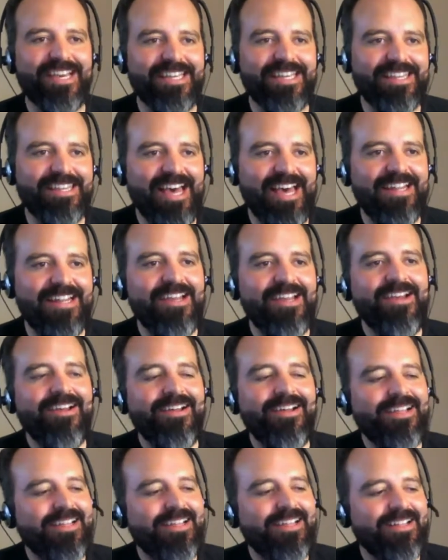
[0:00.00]
That
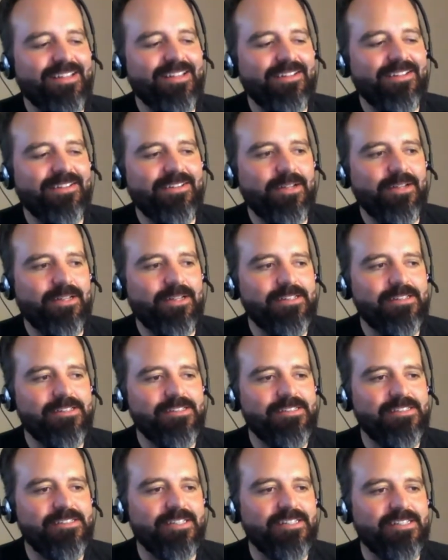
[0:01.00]

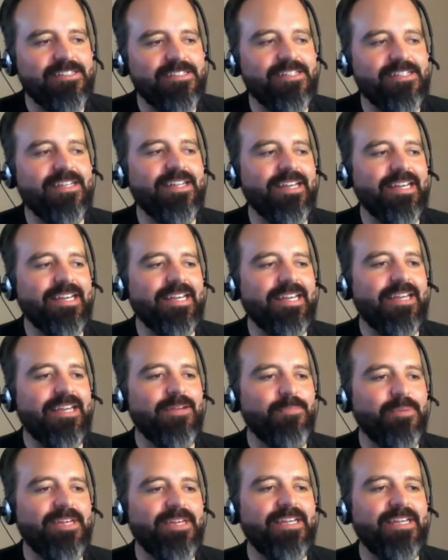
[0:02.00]
succeeding
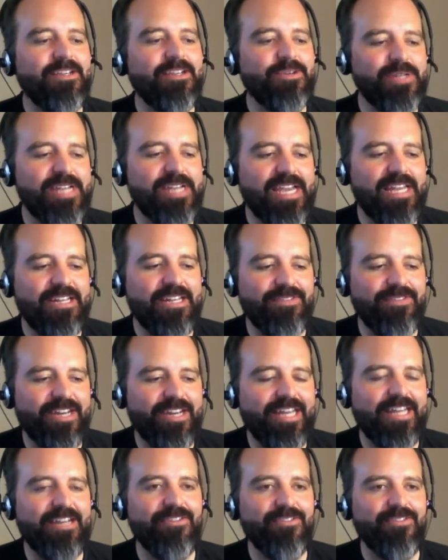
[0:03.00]
in being creative and
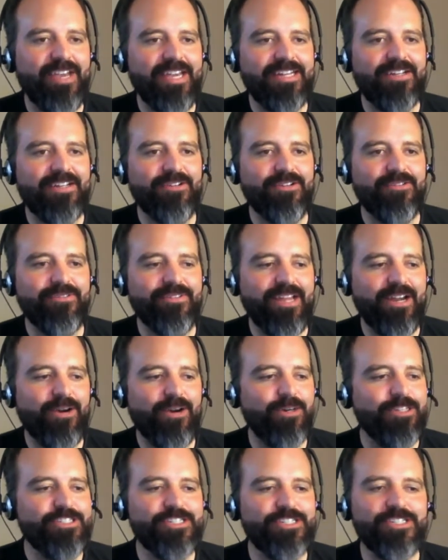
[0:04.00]
innovative,
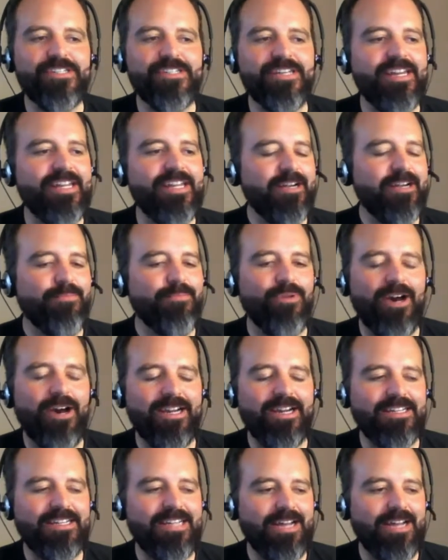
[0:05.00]
or just getting a
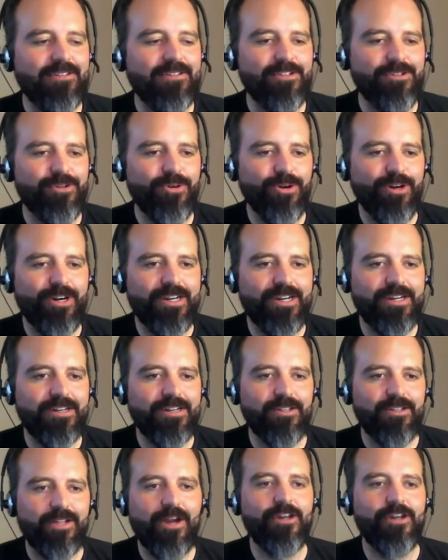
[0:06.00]
product out the door in a
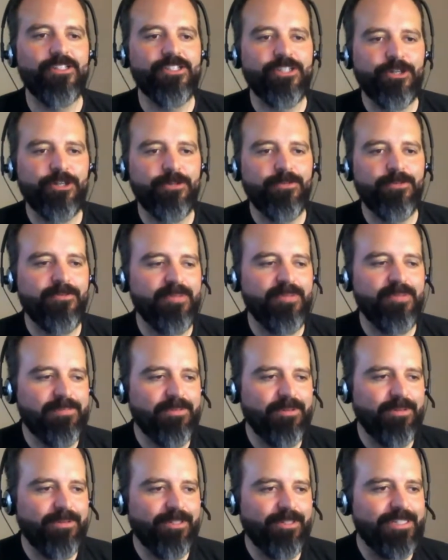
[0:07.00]
large group of
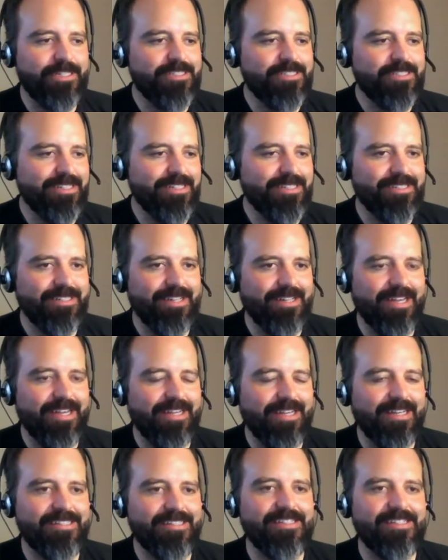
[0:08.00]
people is like
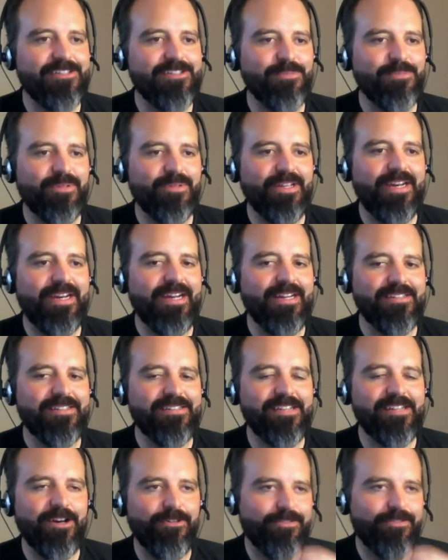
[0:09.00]
a discipline in
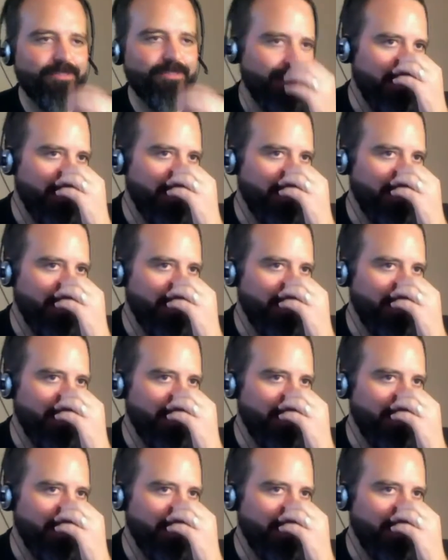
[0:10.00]
itself.